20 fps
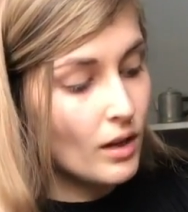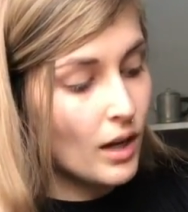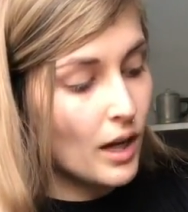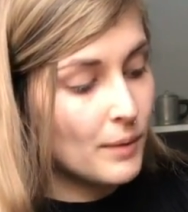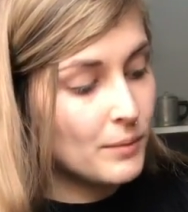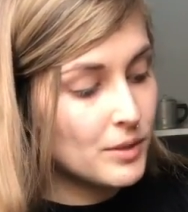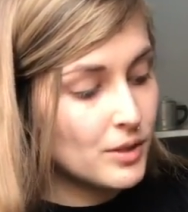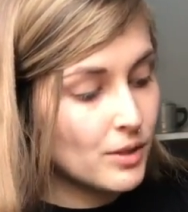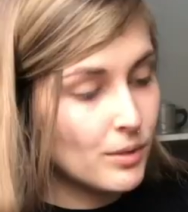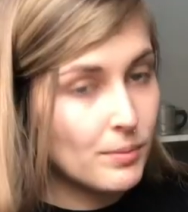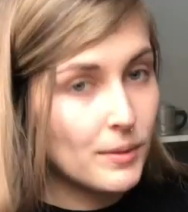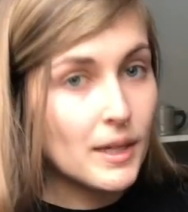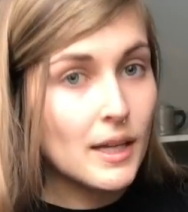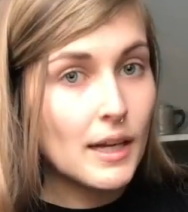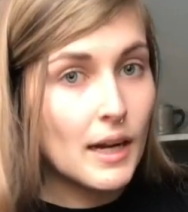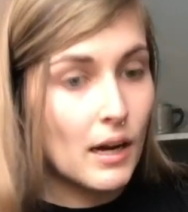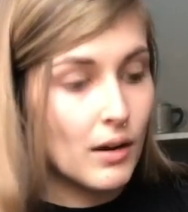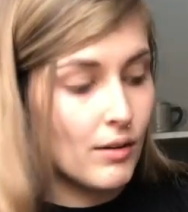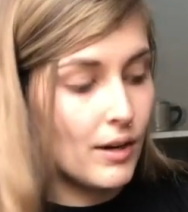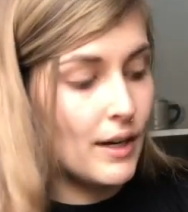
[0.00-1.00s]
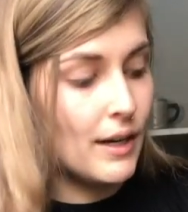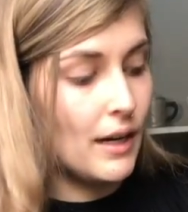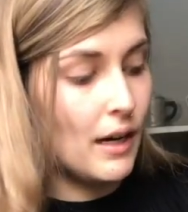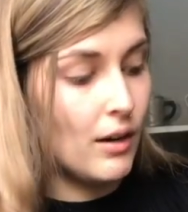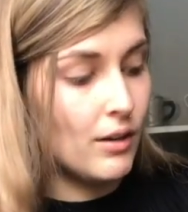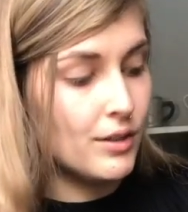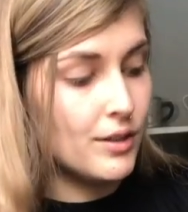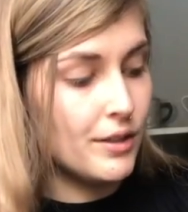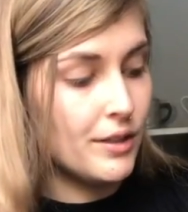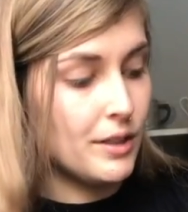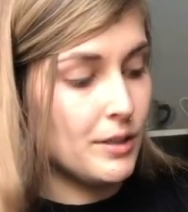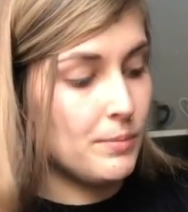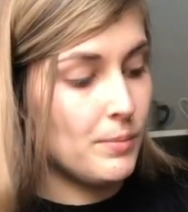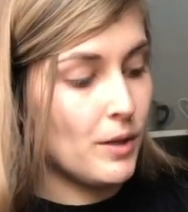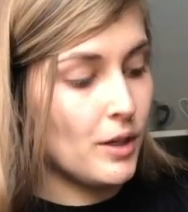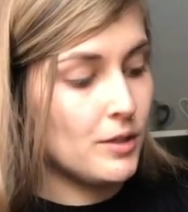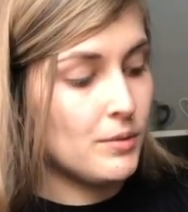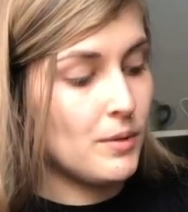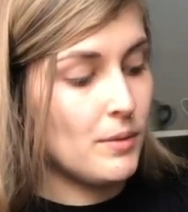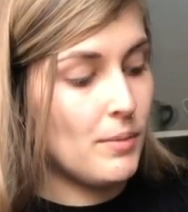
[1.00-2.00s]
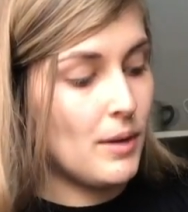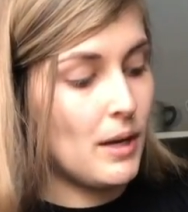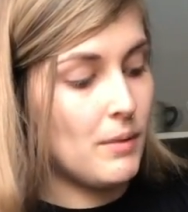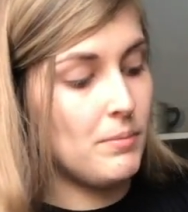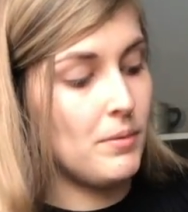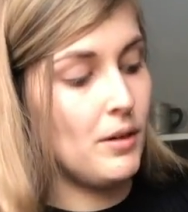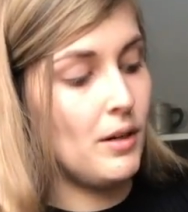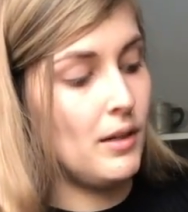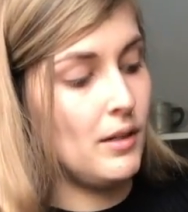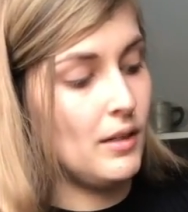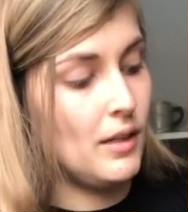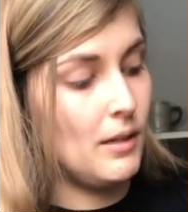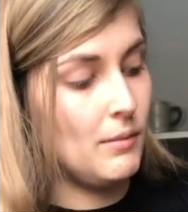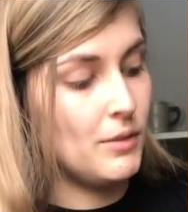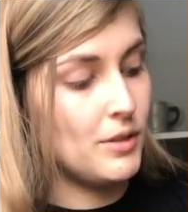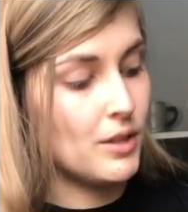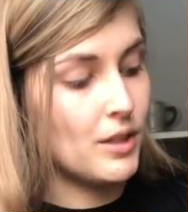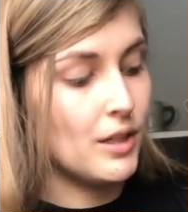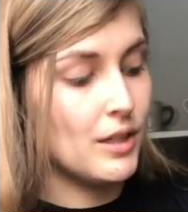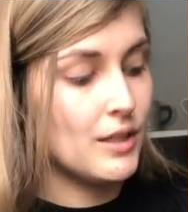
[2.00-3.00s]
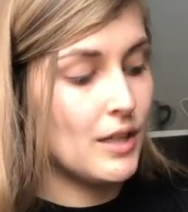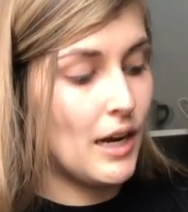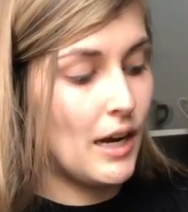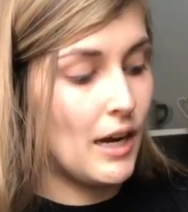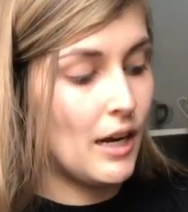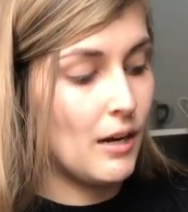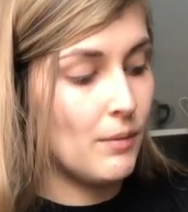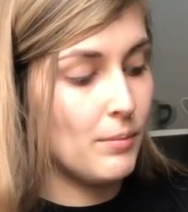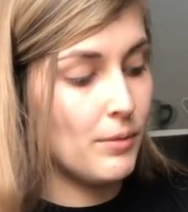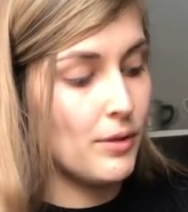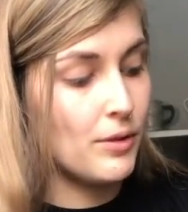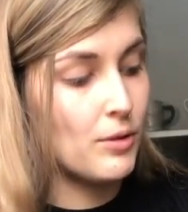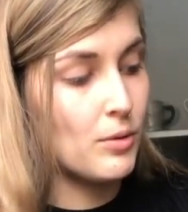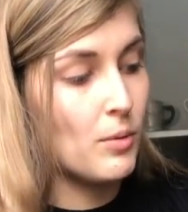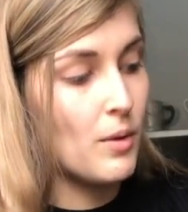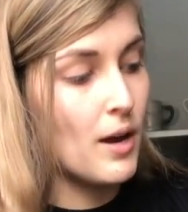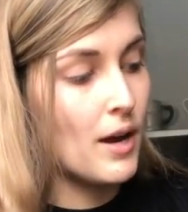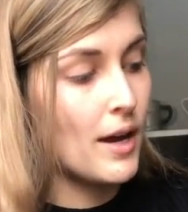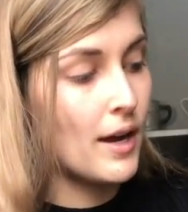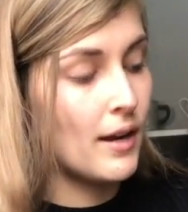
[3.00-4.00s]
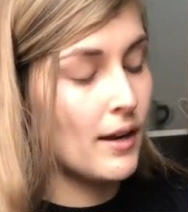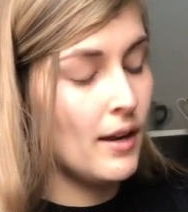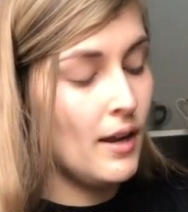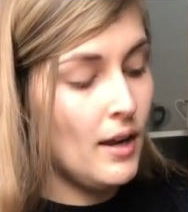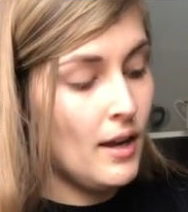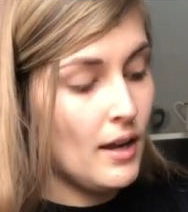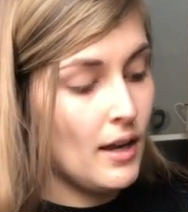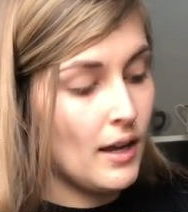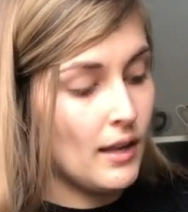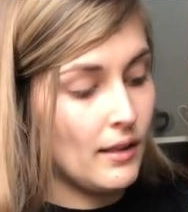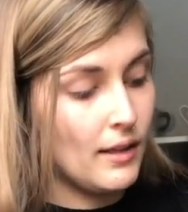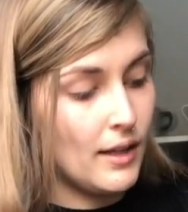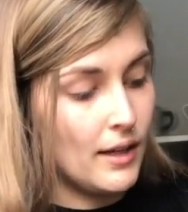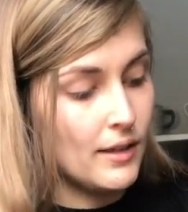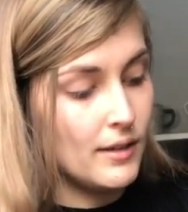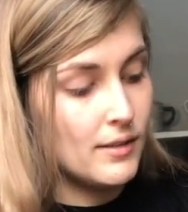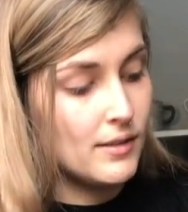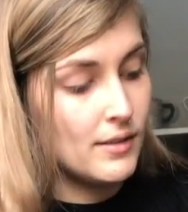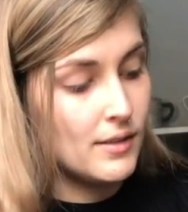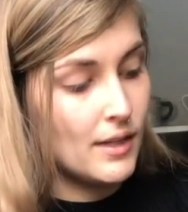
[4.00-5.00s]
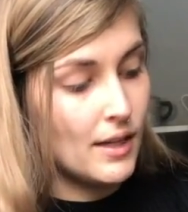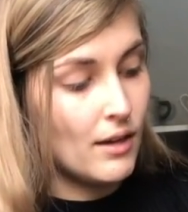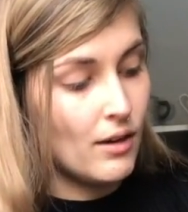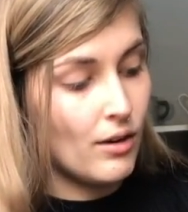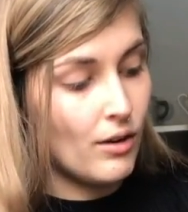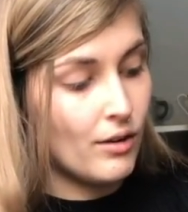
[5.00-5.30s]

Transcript: I'm scooping it out right now into this parchment paper, and then I'm just gonna tie it up with twine and let it sit